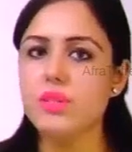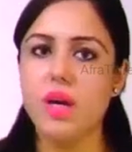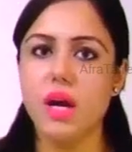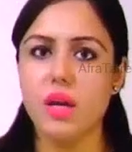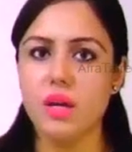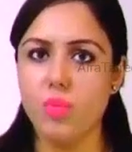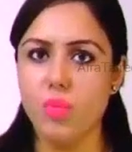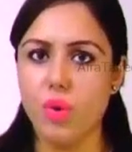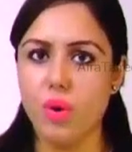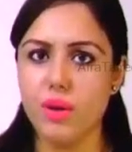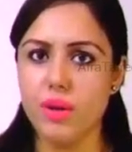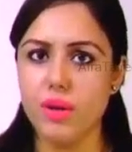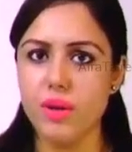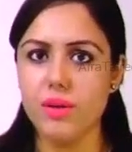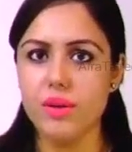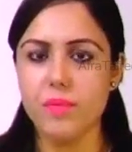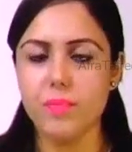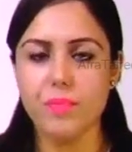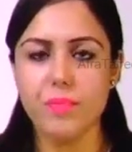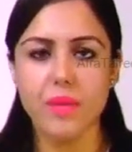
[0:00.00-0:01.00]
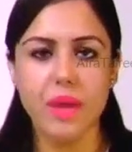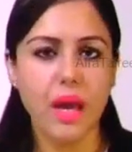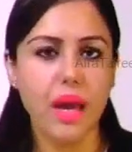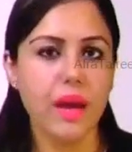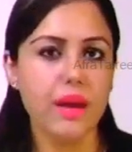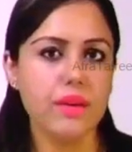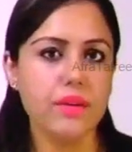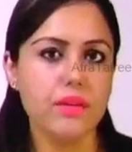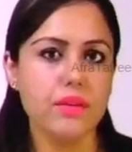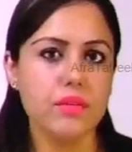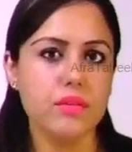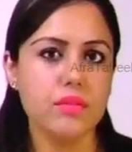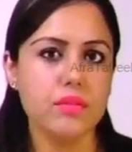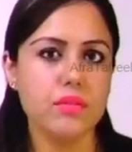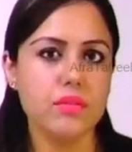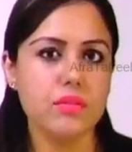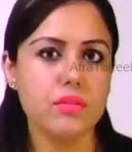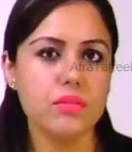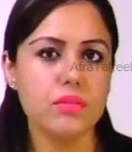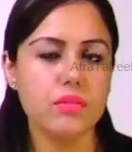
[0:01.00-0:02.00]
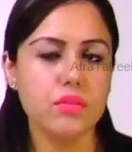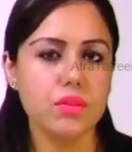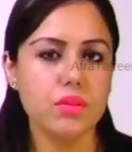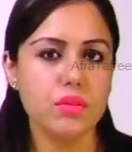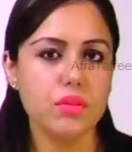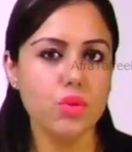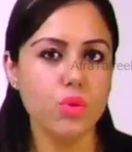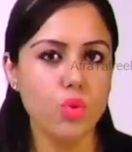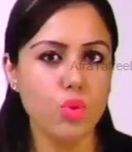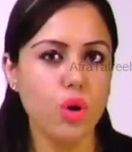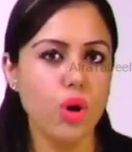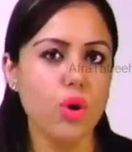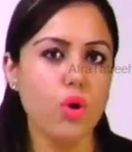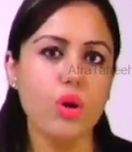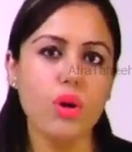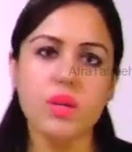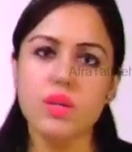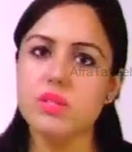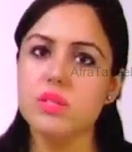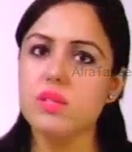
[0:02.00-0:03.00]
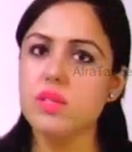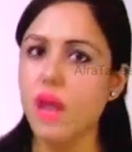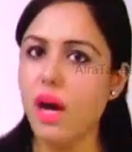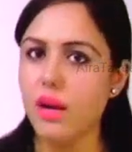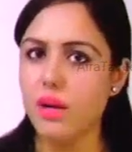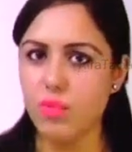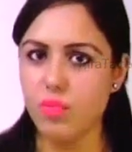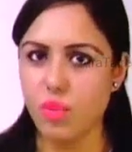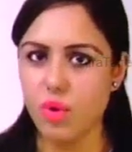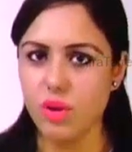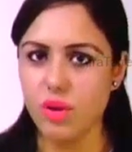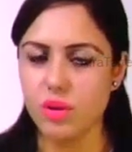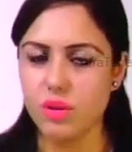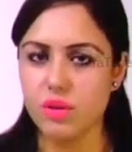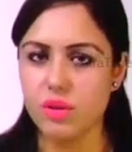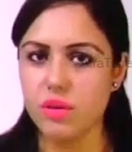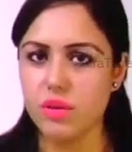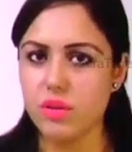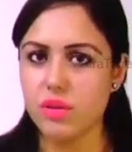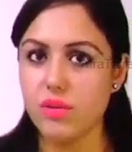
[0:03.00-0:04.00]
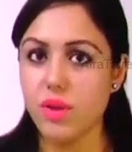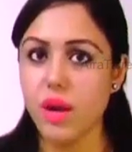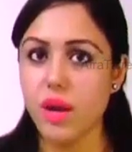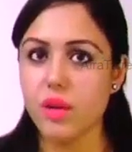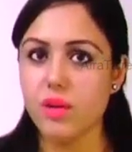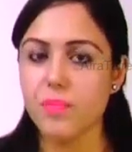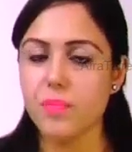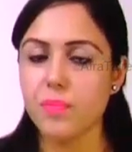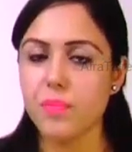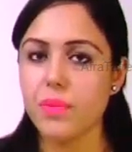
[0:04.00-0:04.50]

is anabolic and glucagon is catabolic, right?